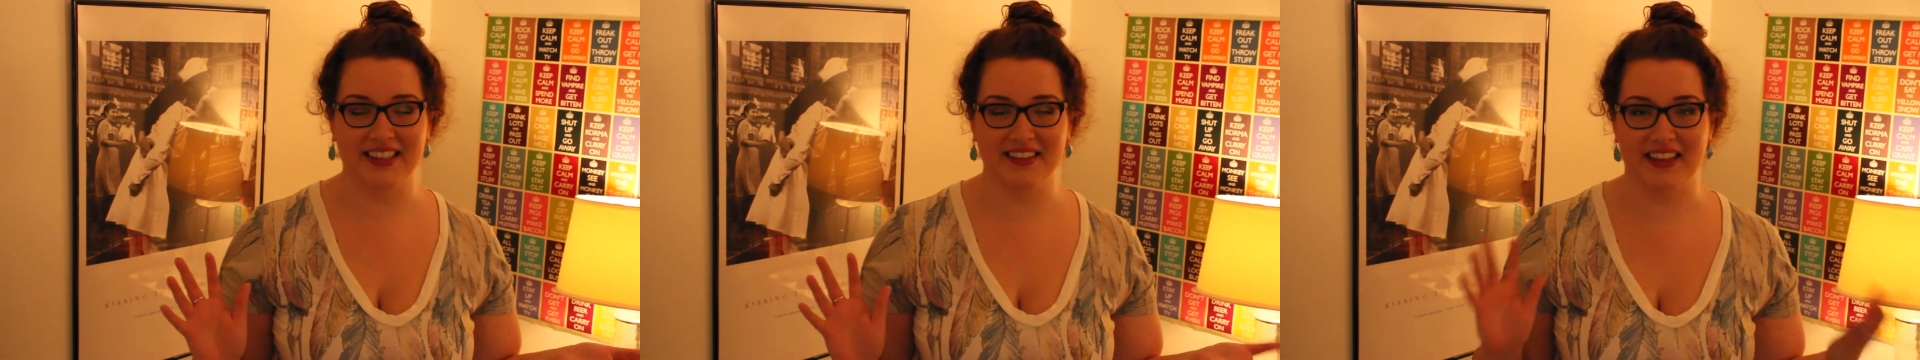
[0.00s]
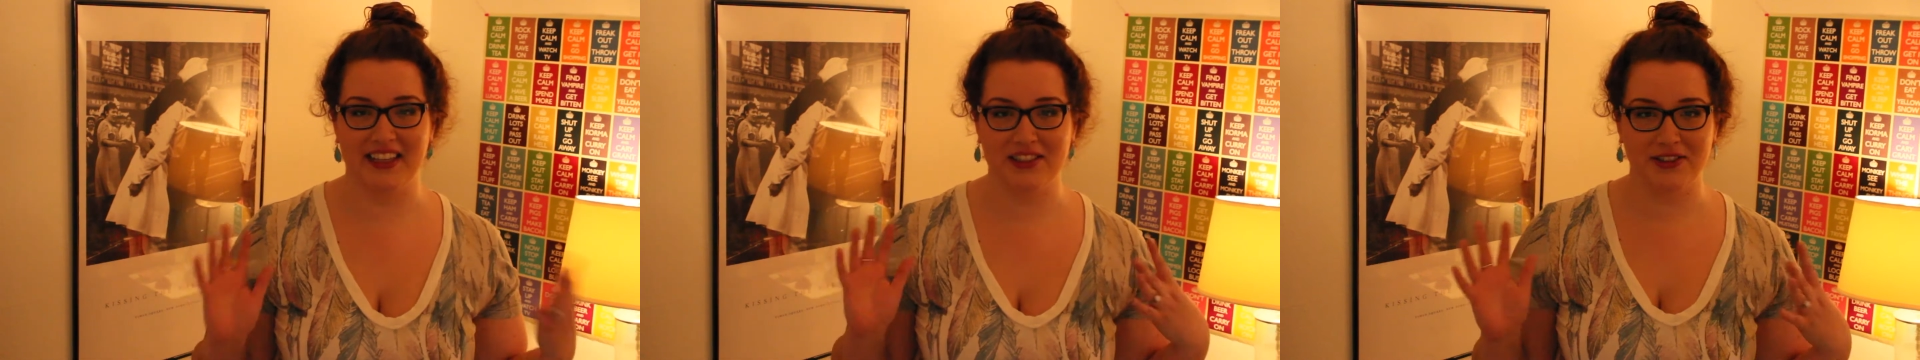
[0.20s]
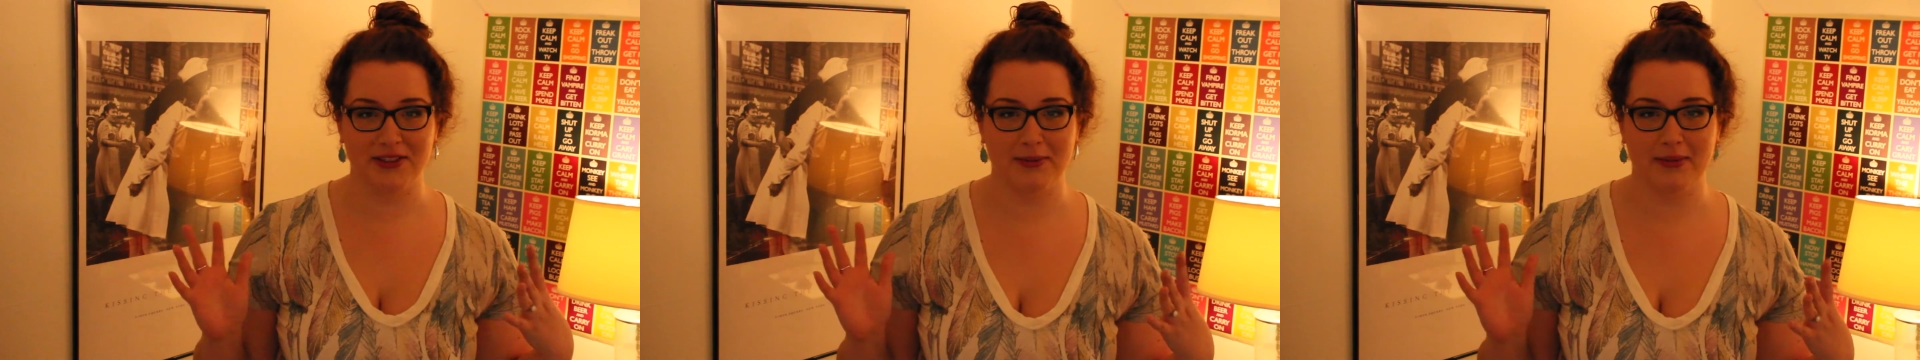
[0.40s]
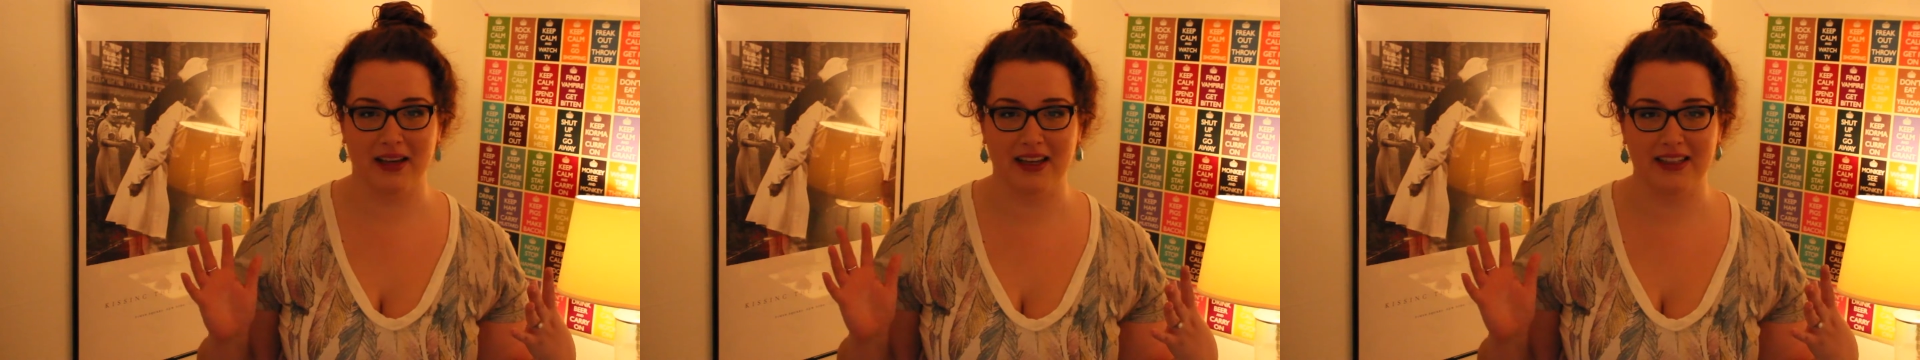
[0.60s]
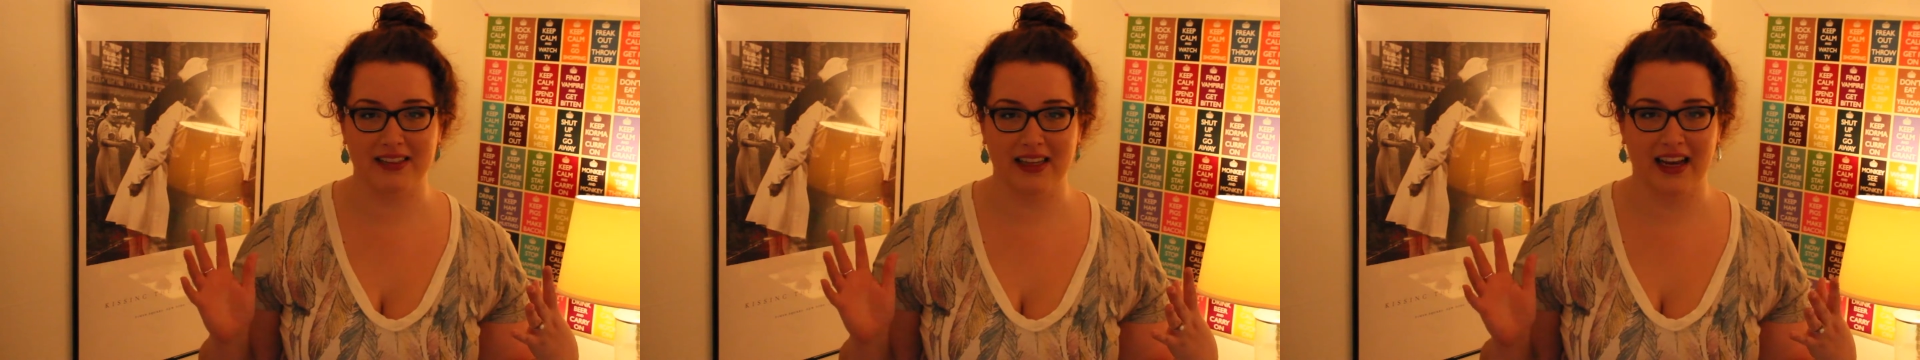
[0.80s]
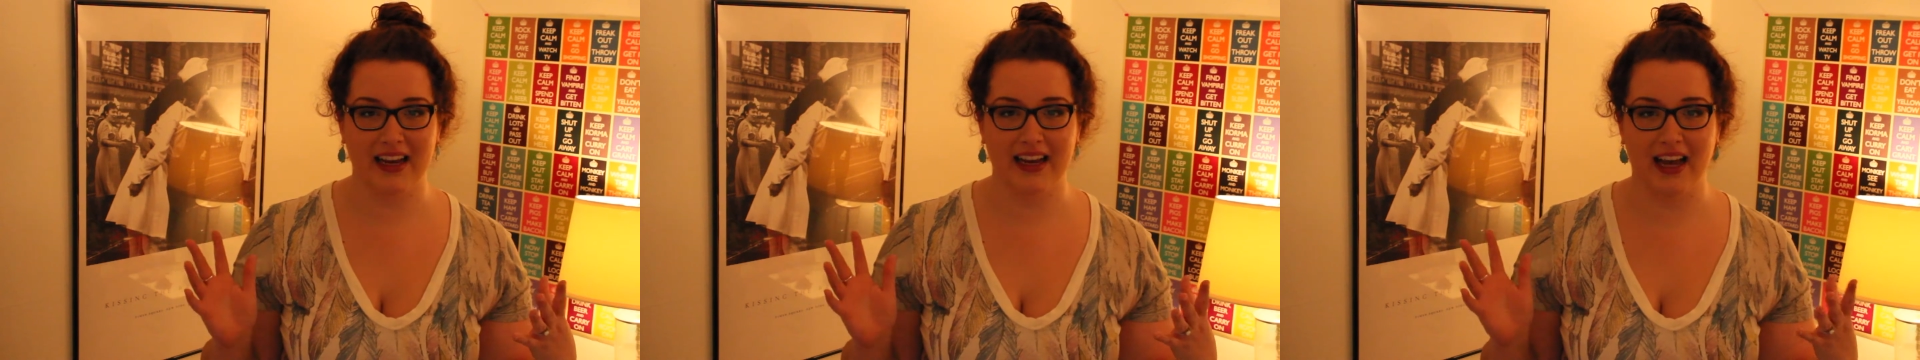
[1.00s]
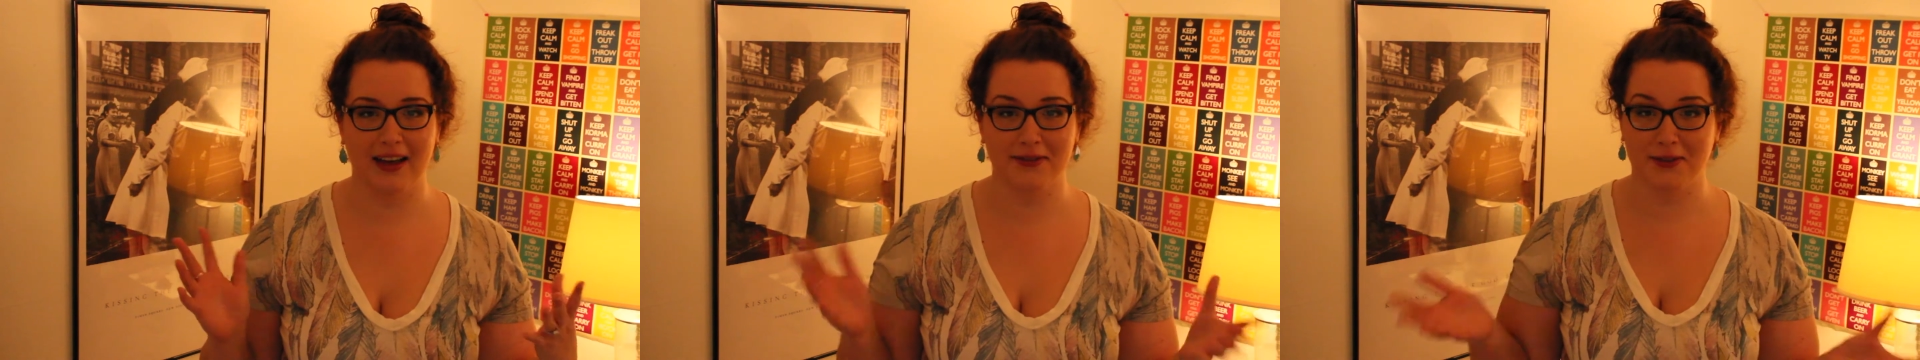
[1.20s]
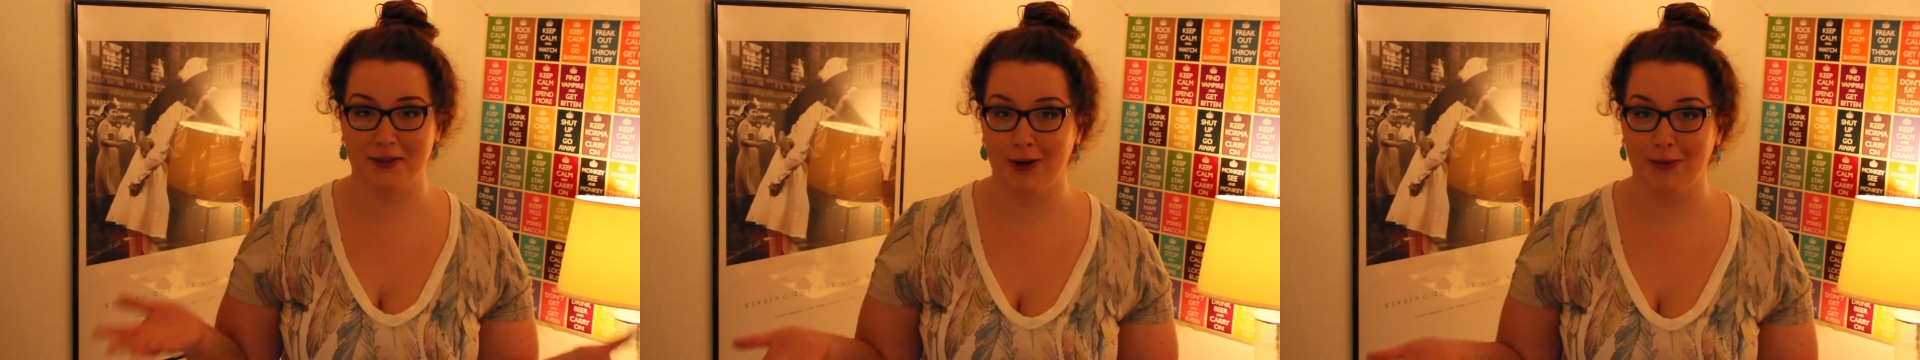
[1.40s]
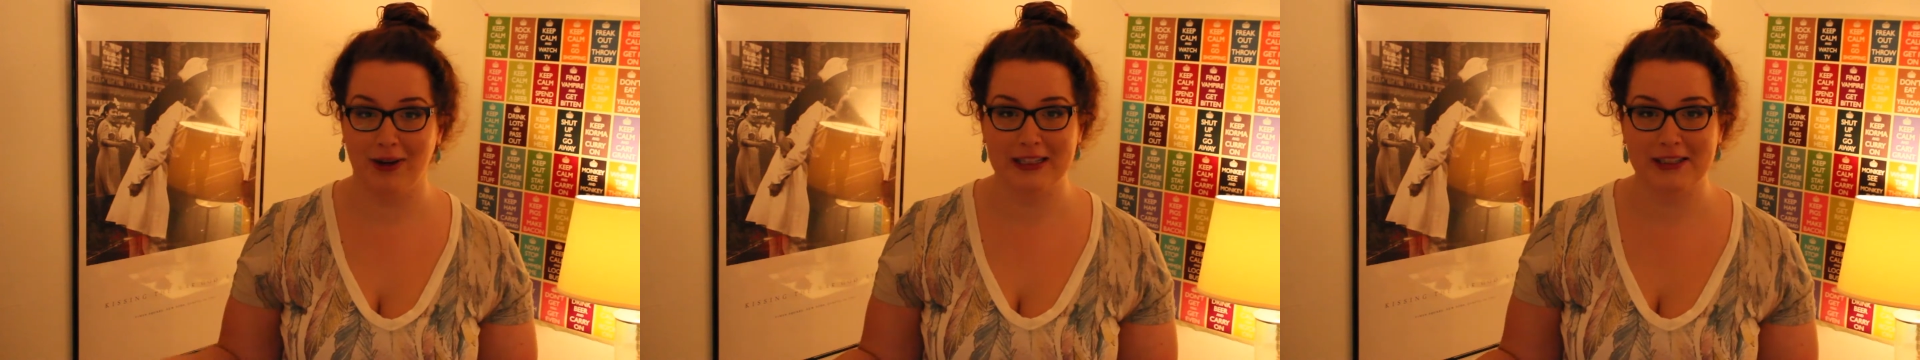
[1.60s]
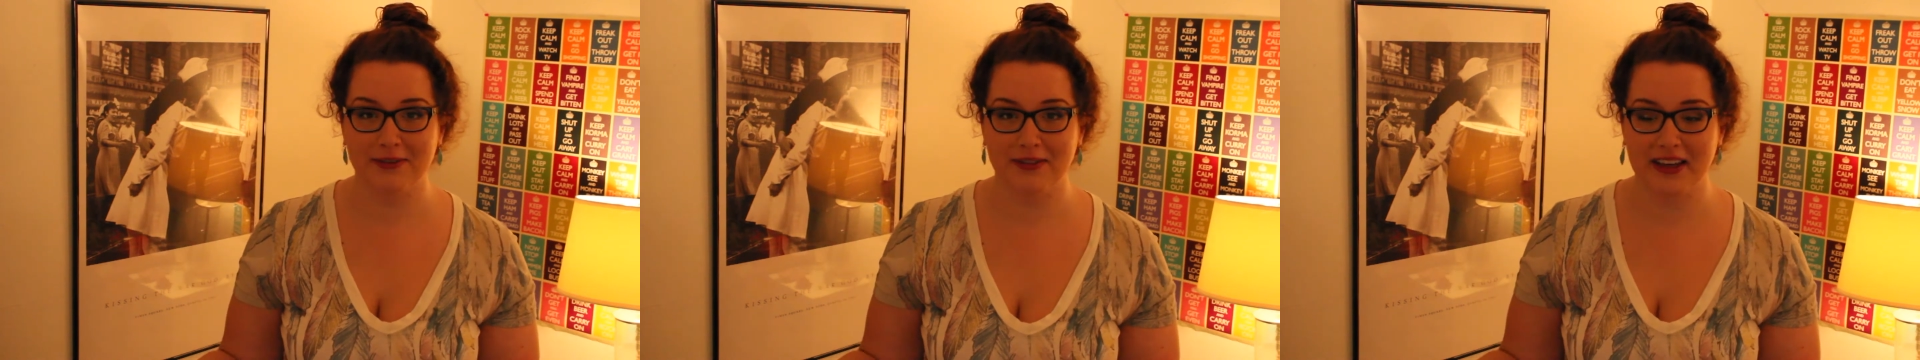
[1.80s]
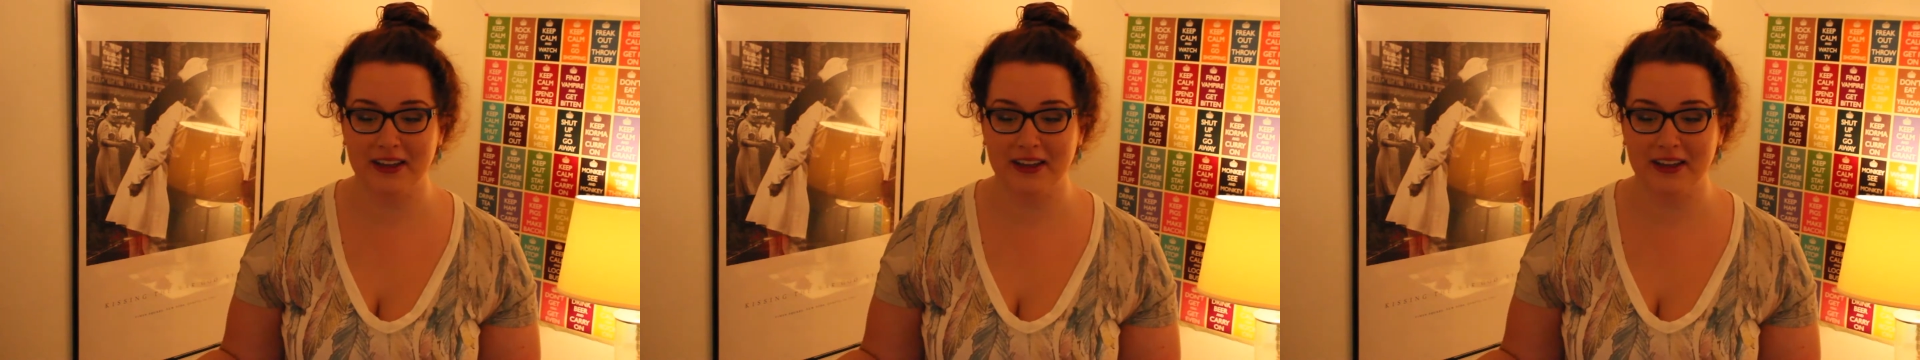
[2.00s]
and that's just because I have so much of